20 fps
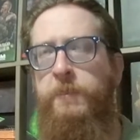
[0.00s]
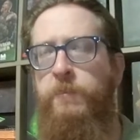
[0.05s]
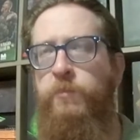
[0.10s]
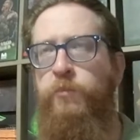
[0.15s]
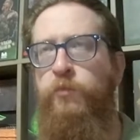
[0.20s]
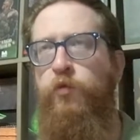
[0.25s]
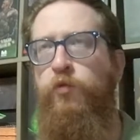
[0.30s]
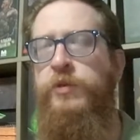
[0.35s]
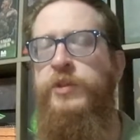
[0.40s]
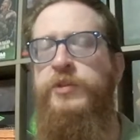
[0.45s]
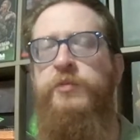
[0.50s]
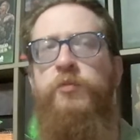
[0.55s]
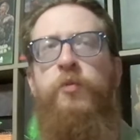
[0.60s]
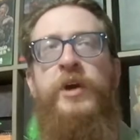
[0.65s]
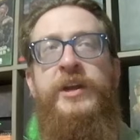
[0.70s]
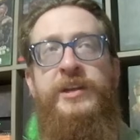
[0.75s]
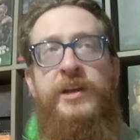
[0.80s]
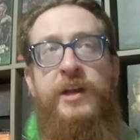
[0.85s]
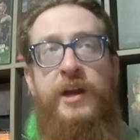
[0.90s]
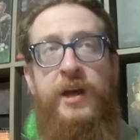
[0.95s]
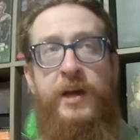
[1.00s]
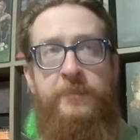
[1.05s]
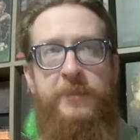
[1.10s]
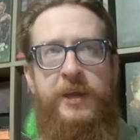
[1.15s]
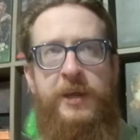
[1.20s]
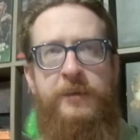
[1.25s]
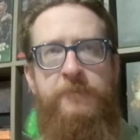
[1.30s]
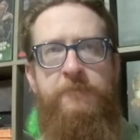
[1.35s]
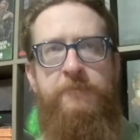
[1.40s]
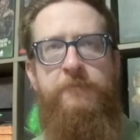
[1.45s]
with the one
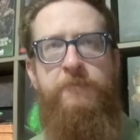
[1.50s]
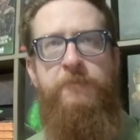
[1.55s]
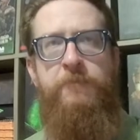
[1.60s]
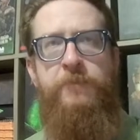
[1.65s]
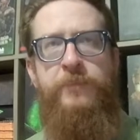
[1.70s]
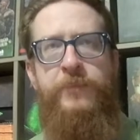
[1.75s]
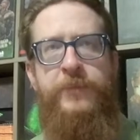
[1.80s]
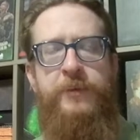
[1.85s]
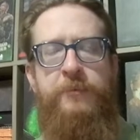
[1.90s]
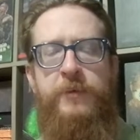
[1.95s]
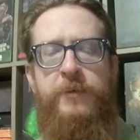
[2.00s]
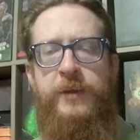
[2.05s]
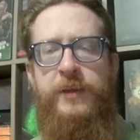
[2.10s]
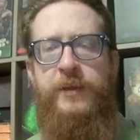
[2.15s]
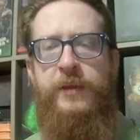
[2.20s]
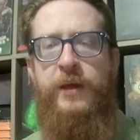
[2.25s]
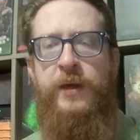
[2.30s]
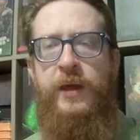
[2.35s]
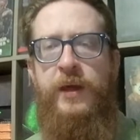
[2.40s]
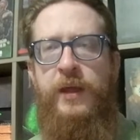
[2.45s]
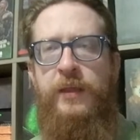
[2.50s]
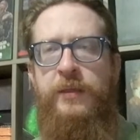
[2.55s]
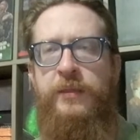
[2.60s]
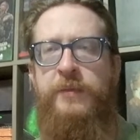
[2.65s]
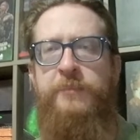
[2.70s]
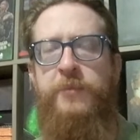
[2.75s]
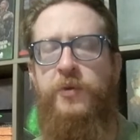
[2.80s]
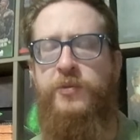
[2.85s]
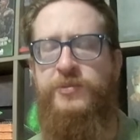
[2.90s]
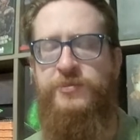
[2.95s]
coming, the
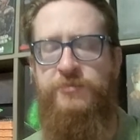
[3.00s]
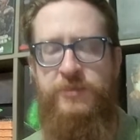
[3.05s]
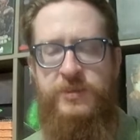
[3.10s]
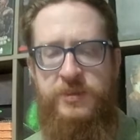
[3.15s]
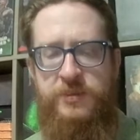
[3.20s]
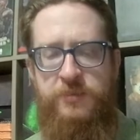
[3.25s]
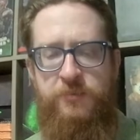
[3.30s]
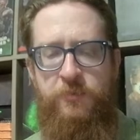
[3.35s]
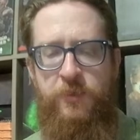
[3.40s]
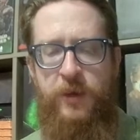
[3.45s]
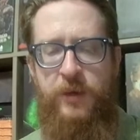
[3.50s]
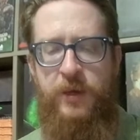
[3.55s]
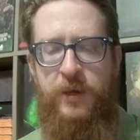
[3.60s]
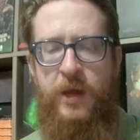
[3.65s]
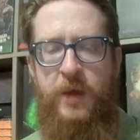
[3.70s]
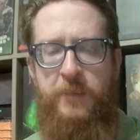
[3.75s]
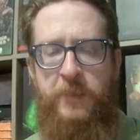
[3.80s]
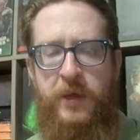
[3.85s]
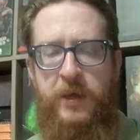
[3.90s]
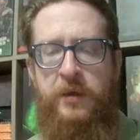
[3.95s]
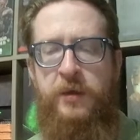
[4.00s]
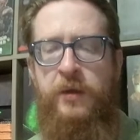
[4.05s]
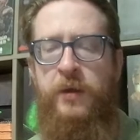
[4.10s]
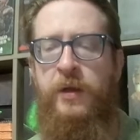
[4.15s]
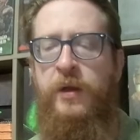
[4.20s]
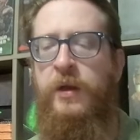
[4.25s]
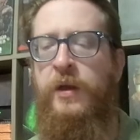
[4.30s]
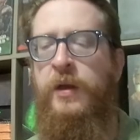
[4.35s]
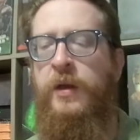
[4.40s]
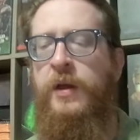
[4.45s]
most recent one coming.
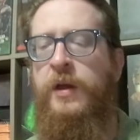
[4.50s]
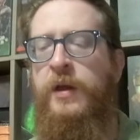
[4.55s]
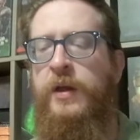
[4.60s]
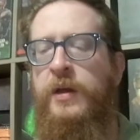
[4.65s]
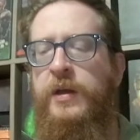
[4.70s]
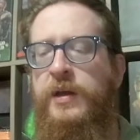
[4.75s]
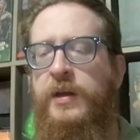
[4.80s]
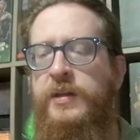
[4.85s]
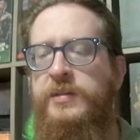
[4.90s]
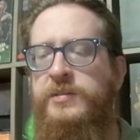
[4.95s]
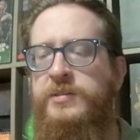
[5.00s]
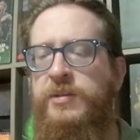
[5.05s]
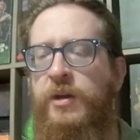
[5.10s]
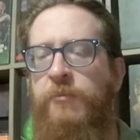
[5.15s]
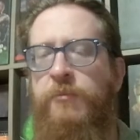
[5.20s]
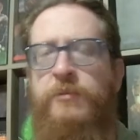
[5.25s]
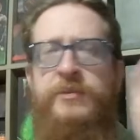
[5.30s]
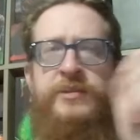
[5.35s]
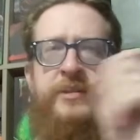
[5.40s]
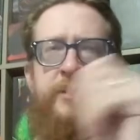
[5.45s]
And so I wasn't